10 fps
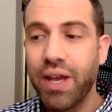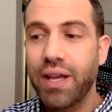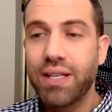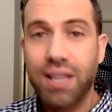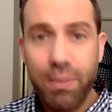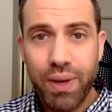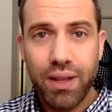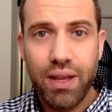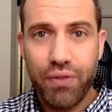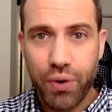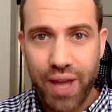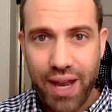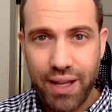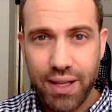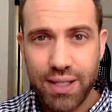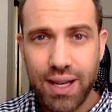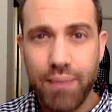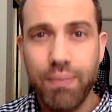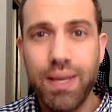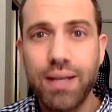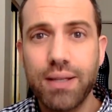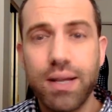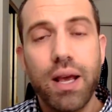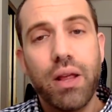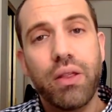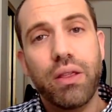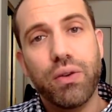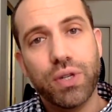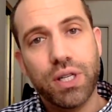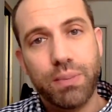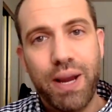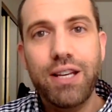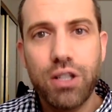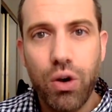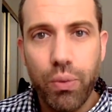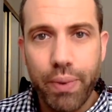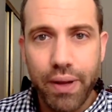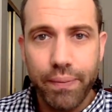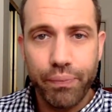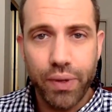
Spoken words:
Typically, if you're getting this, it means that there's a space open